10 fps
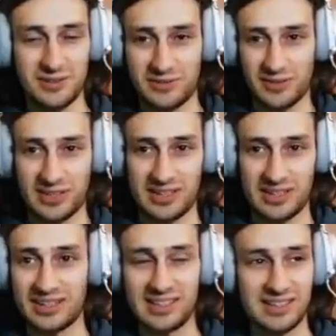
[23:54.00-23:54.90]
for
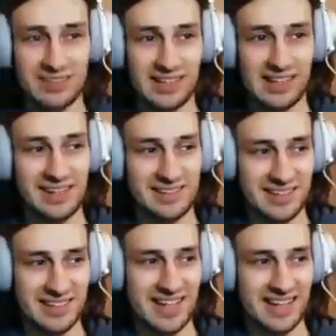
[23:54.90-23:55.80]
the
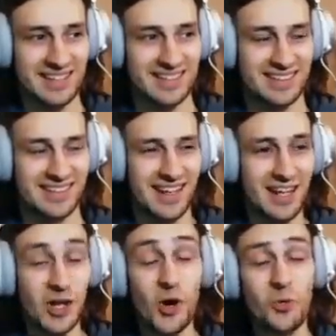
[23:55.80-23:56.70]
Glitchless TAS?
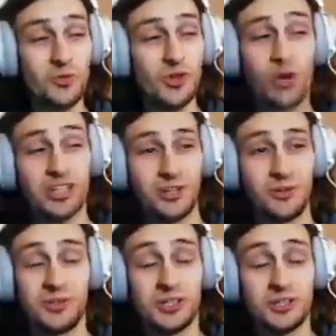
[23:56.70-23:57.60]
No, not
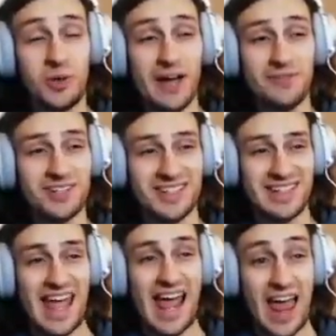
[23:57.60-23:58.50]
you. You haven't done
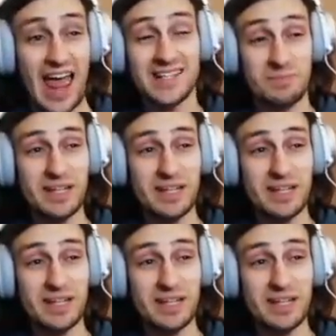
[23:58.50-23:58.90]
that. It's been